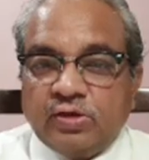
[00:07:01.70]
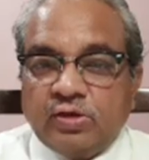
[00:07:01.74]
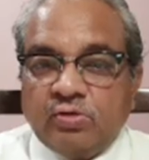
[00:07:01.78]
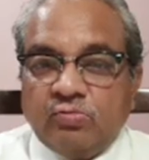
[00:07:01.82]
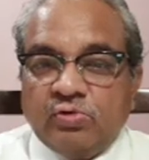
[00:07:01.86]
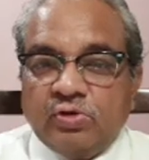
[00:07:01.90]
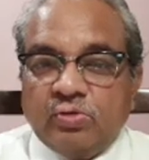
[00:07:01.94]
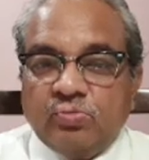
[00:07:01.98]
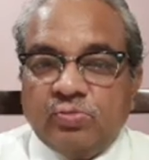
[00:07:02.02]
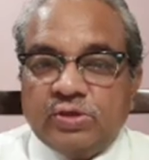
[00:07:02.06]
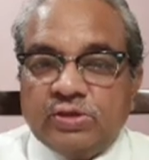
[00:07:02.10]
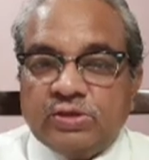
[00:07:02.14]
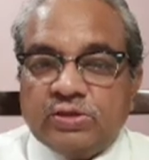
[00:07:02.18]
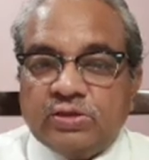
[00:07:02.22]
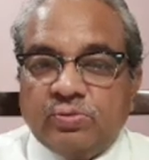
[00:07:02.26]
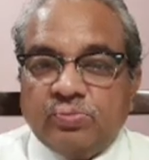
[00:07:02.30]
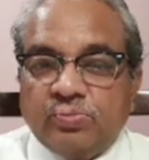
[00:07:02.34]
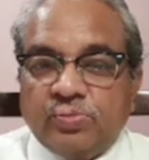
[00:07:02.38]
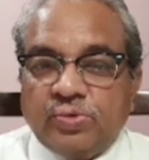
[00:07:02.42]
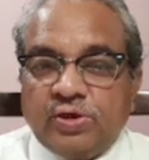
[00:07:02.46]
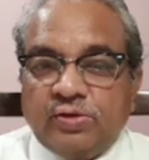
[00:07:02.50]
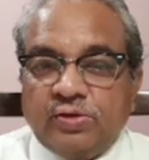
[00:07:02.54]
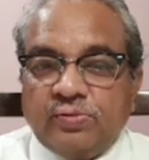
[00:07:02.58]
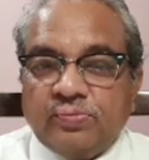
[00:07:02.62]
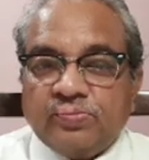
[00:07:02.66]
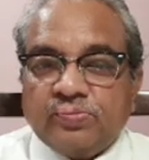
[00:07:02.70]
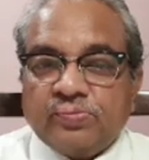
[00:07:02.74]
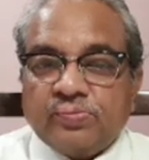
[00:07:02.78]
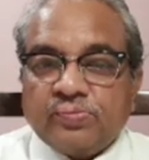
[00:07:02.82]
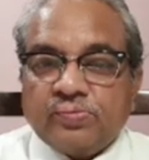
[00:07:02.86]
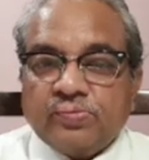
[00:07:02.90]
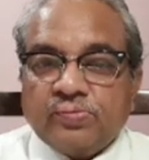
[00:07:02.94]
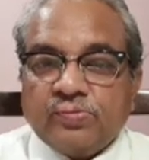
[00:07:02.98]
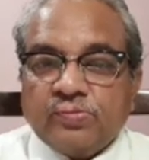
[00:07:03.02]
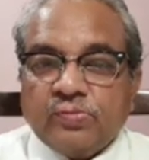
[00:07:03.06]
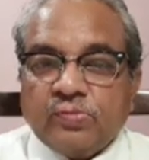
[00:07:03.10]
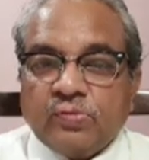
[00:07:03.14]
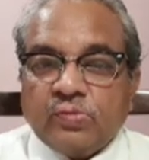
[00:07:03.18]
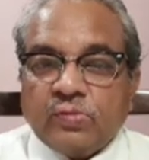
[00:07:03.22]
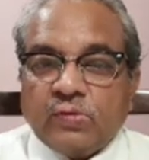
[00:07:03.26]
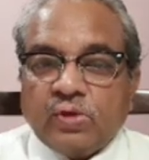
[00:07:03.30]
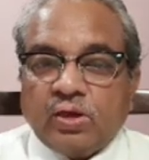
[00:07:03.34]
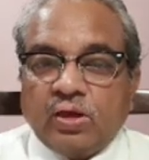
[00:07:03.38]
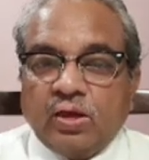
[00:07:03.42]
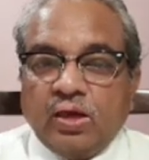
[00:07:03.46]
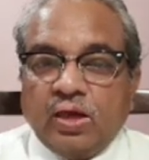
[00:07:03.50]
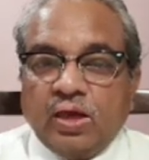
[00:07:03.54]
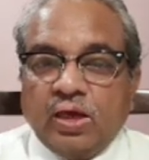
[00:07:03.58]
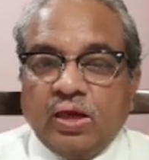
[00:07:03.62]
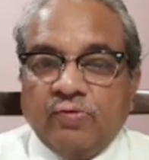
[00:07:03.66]
will be simply
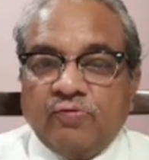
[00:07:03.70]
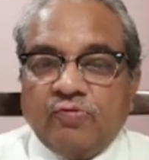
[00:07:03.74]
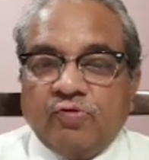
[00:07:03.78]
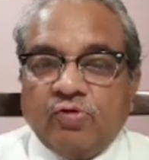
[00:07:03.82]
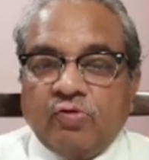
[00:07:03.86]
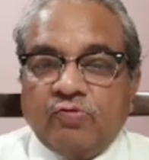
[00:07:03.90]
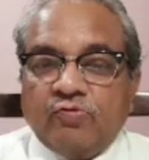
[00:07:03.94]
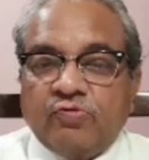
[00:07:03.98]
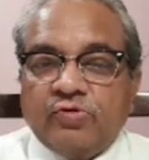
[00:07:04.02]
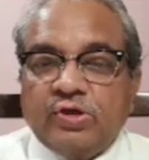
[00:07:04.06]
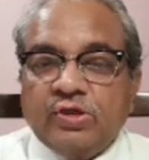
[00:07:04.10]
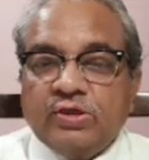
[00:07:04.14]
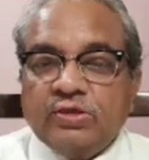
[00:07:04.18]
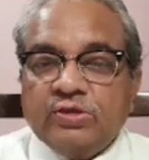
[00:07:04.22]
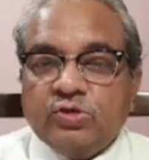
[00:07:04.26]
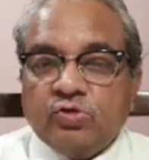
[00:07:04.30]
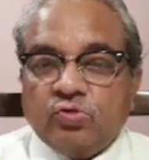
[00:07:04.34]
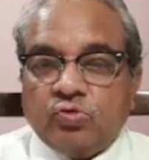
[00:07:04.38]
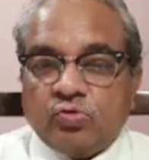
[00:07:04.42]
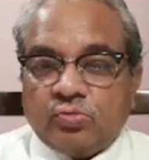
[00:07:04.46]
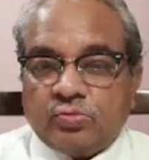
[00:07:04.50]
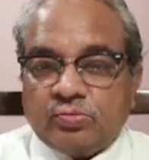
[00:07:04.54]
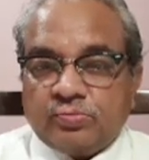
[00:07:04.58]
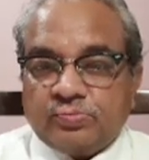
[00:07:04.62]
f of t0.